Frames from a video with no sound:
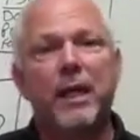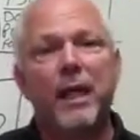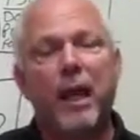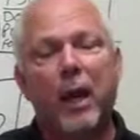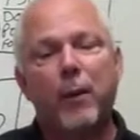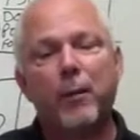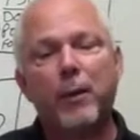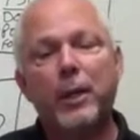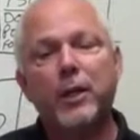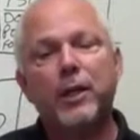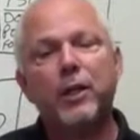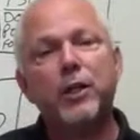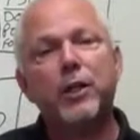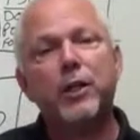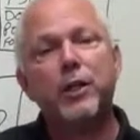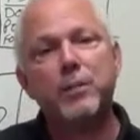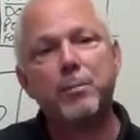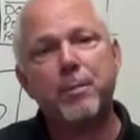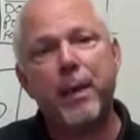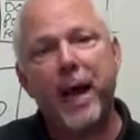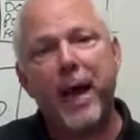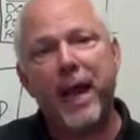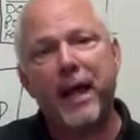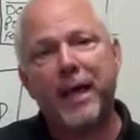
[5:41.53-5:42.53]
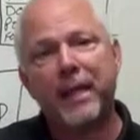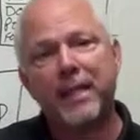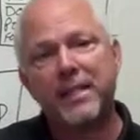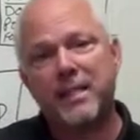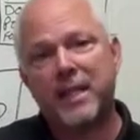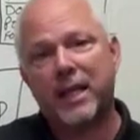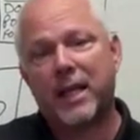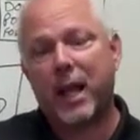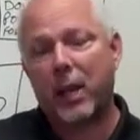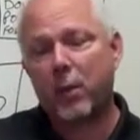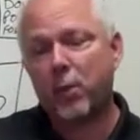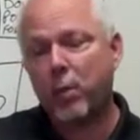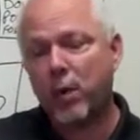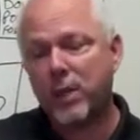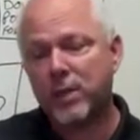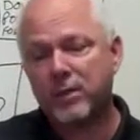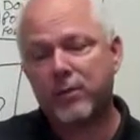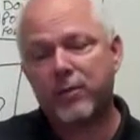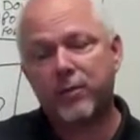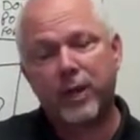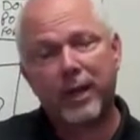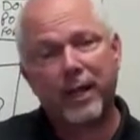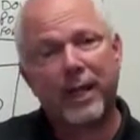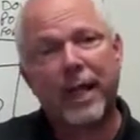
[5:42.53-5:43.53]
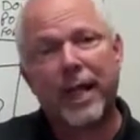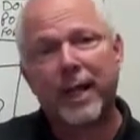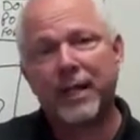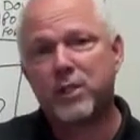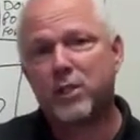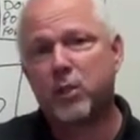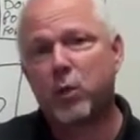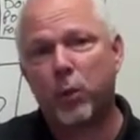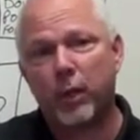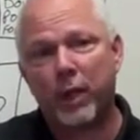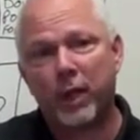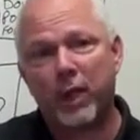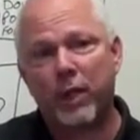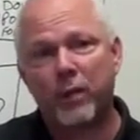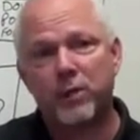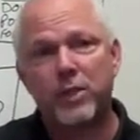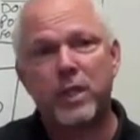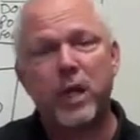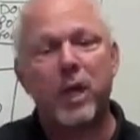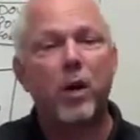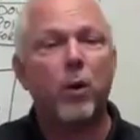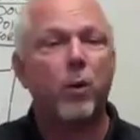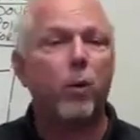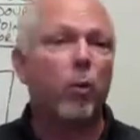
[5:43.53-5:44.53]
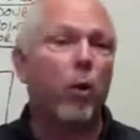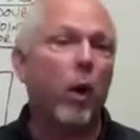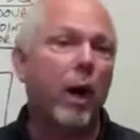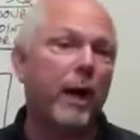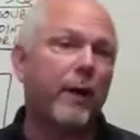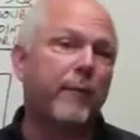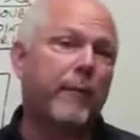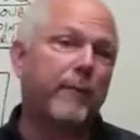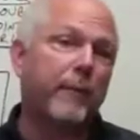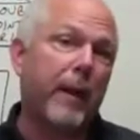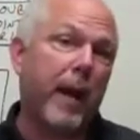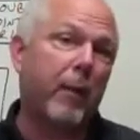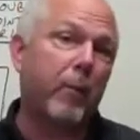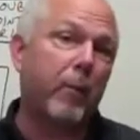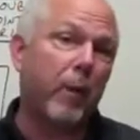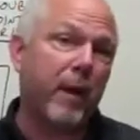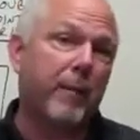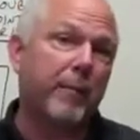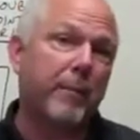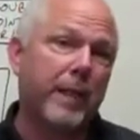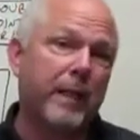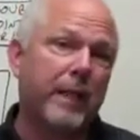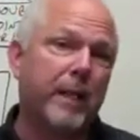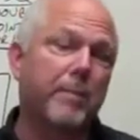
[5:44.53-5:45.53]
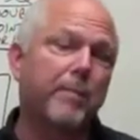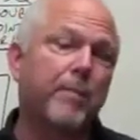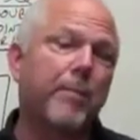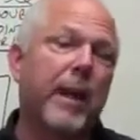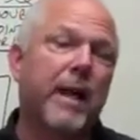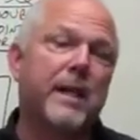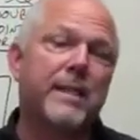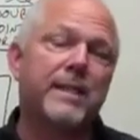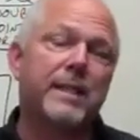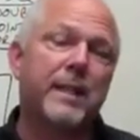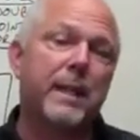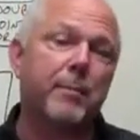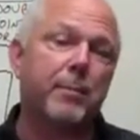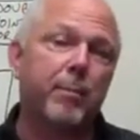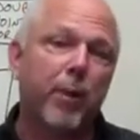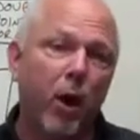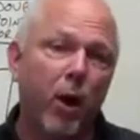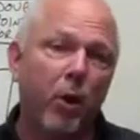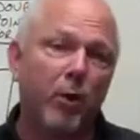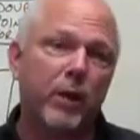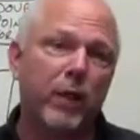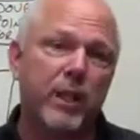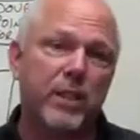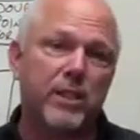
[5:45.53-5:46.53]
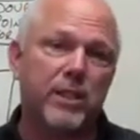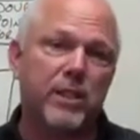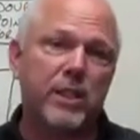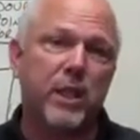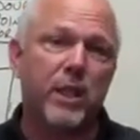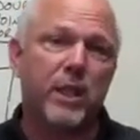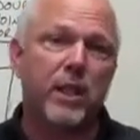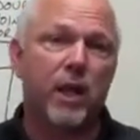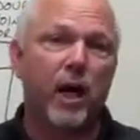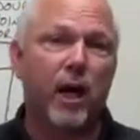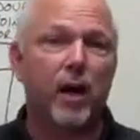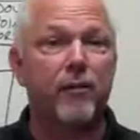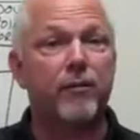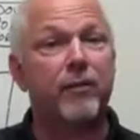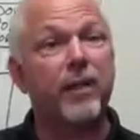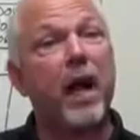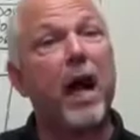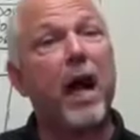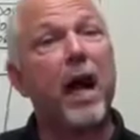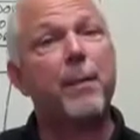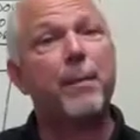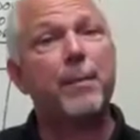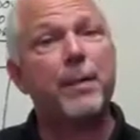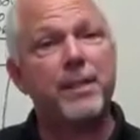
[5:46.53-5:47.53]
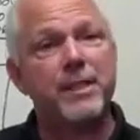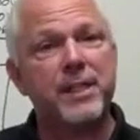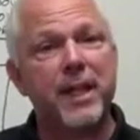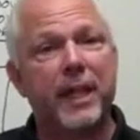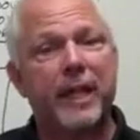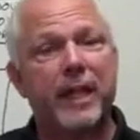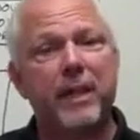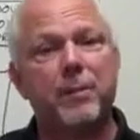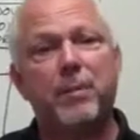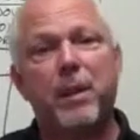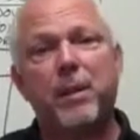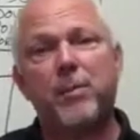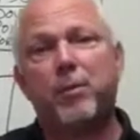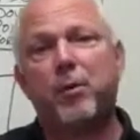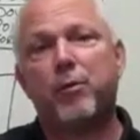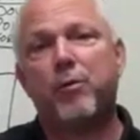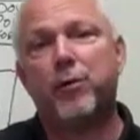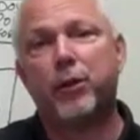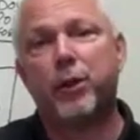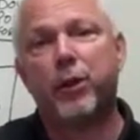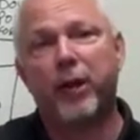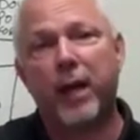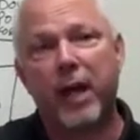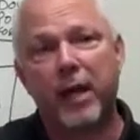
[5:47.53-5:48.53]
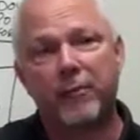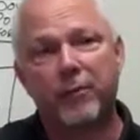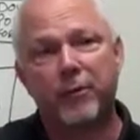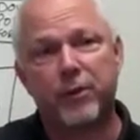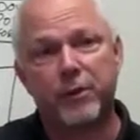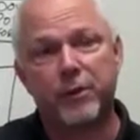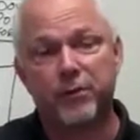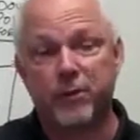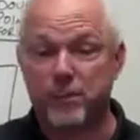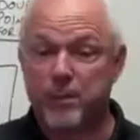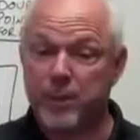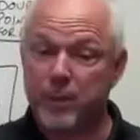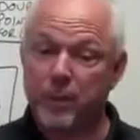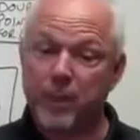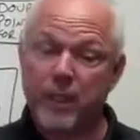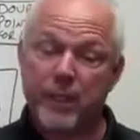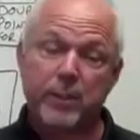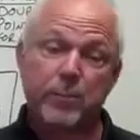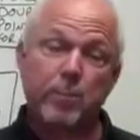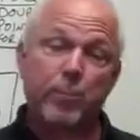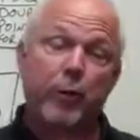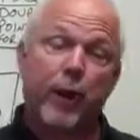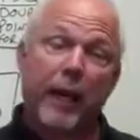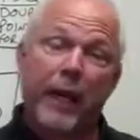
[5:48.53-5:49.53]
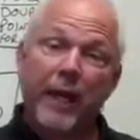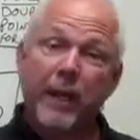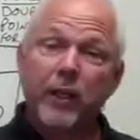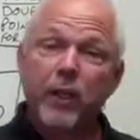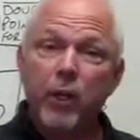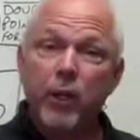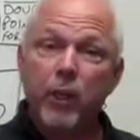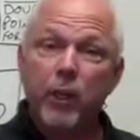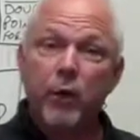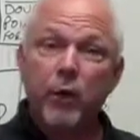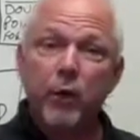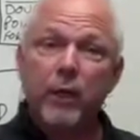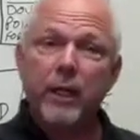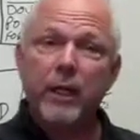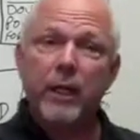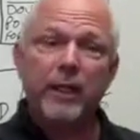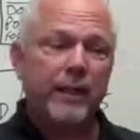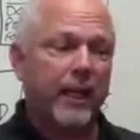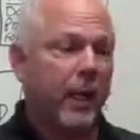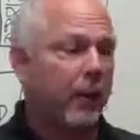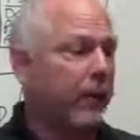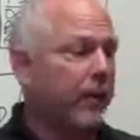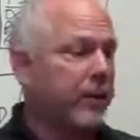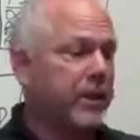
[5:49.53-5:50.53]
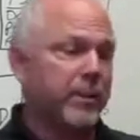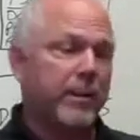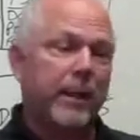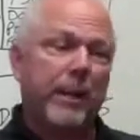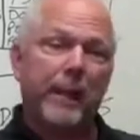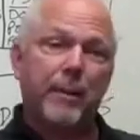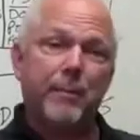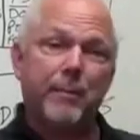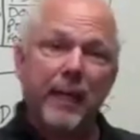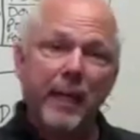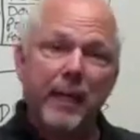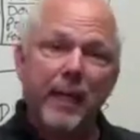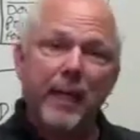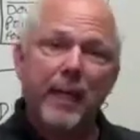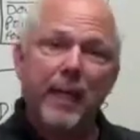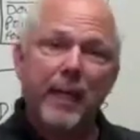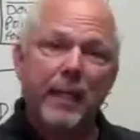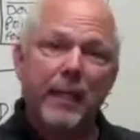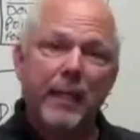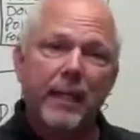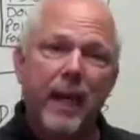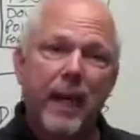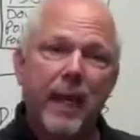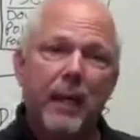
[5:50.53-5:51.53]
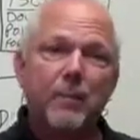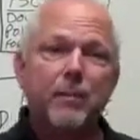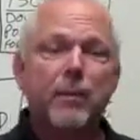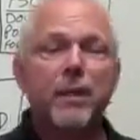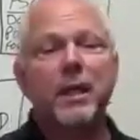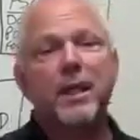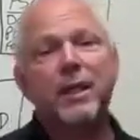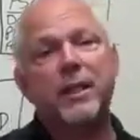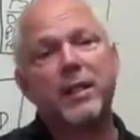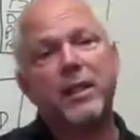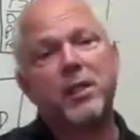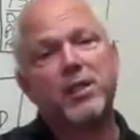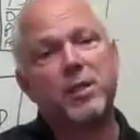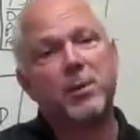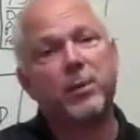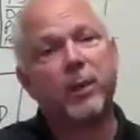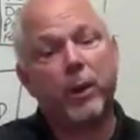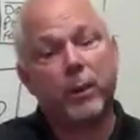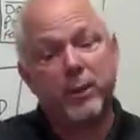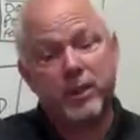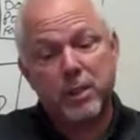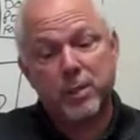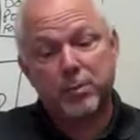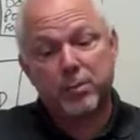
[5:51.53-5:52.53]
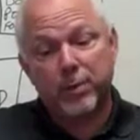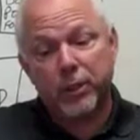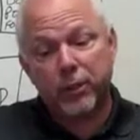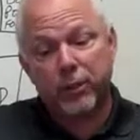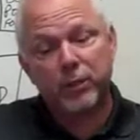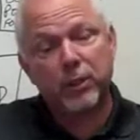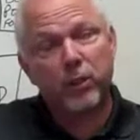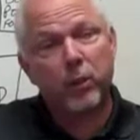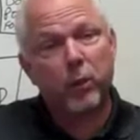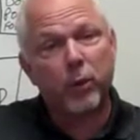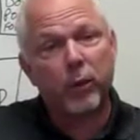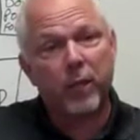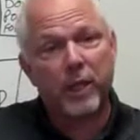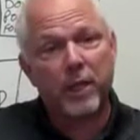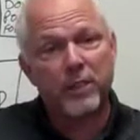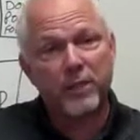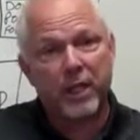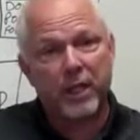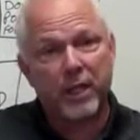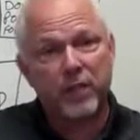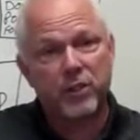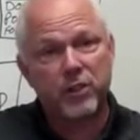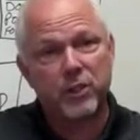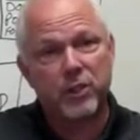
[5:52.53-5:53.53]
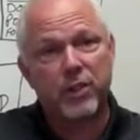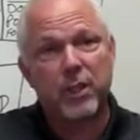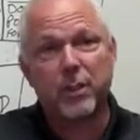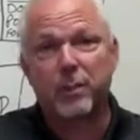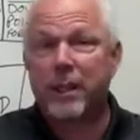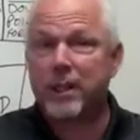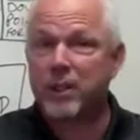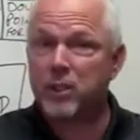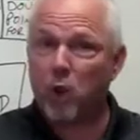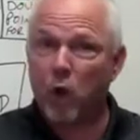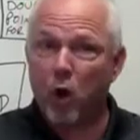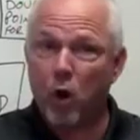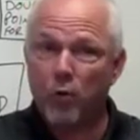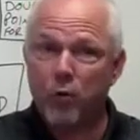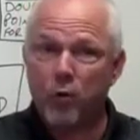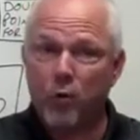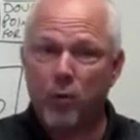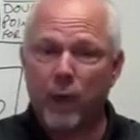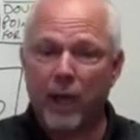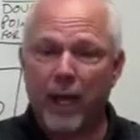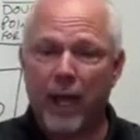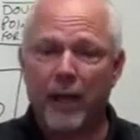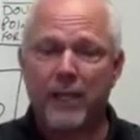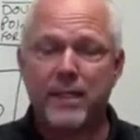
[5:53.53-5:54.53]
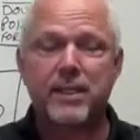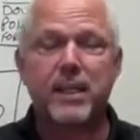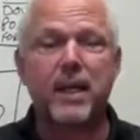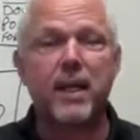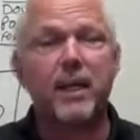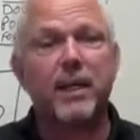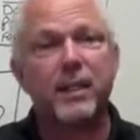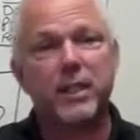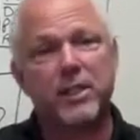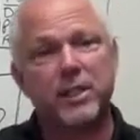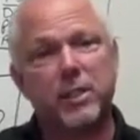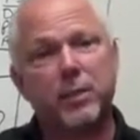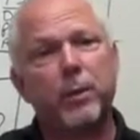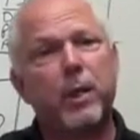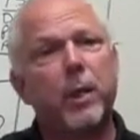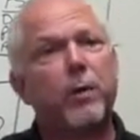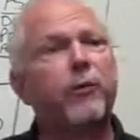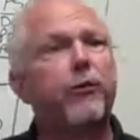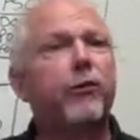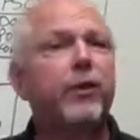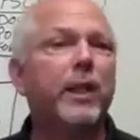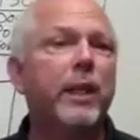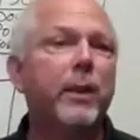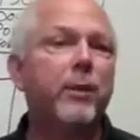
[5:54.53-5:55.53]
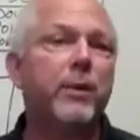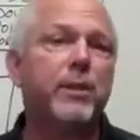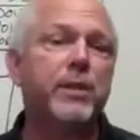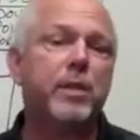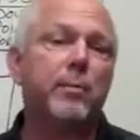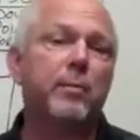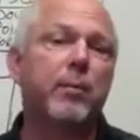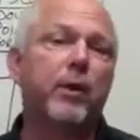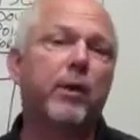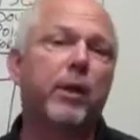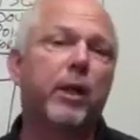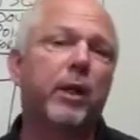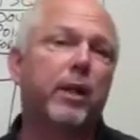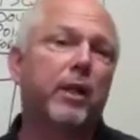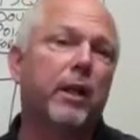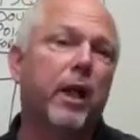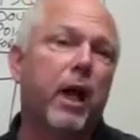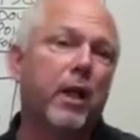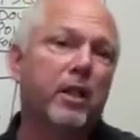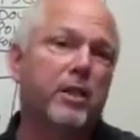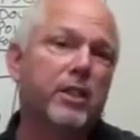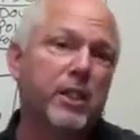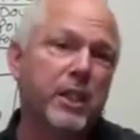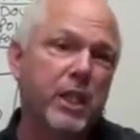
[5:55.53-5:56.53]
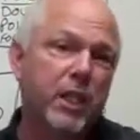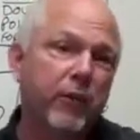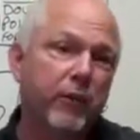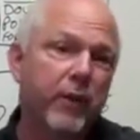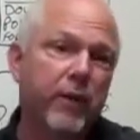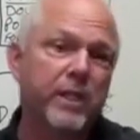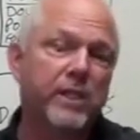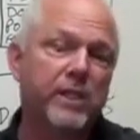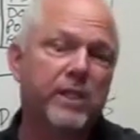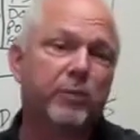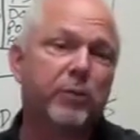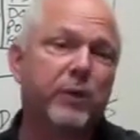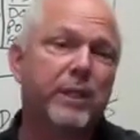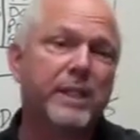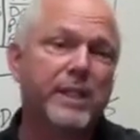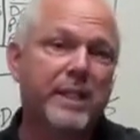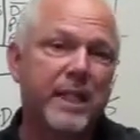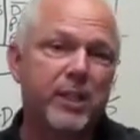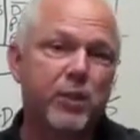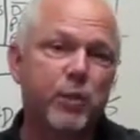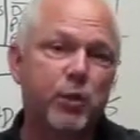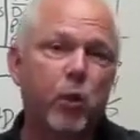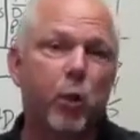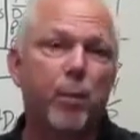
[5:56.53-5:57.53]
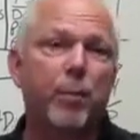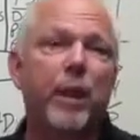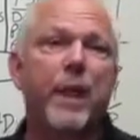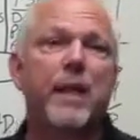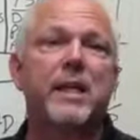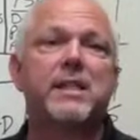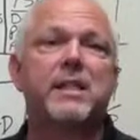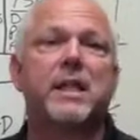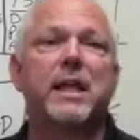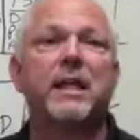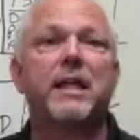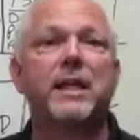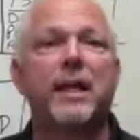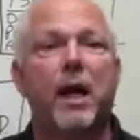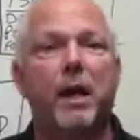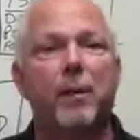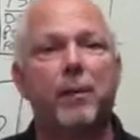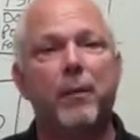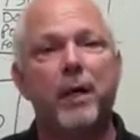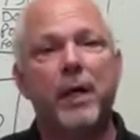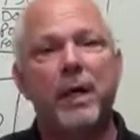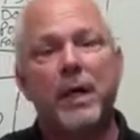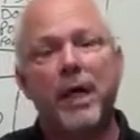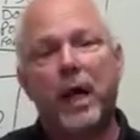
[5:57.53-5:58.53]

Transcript: And we looked back and said, hey, what for the last 20 years, what have been the best components of compensating people for their efforts? From someone that's brand new, that wants to make immediate income, to someone that wants to build an organization that makes overrides, to someone that really wants to build a serious residual-based income.